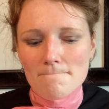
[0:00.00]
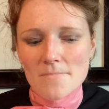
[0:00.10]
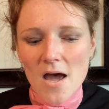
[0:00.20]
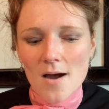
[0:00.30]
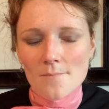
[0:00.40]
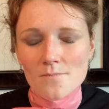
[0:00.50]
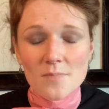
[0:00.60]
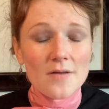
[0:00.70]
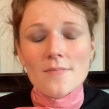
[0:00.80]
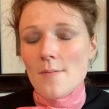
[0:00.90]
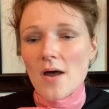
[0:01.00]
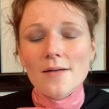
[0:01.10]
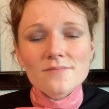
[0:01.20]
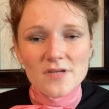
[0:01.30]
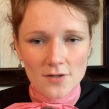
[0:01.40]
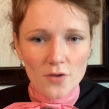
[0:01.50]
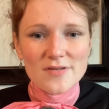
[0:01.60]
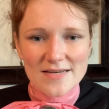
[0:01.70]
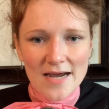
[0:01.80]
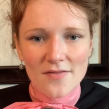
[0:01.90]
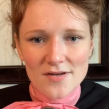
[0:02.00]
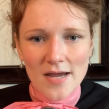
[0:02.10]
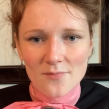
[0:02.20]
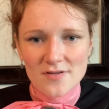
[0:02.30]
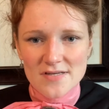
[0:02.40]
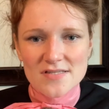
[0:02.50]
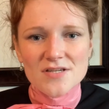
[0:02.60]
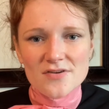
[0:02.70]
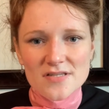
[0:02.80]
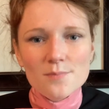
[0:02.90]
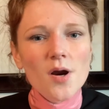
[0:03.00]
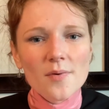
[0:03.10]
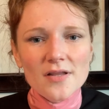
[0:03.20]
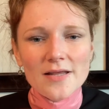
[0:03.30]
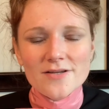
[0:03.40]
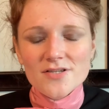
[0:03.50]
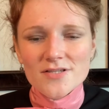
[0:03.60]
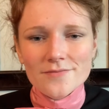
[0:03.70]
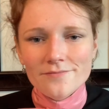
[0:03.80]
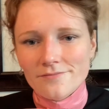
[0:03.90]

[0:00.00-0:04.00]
But I'm not closing down the Time Princess series permanently, just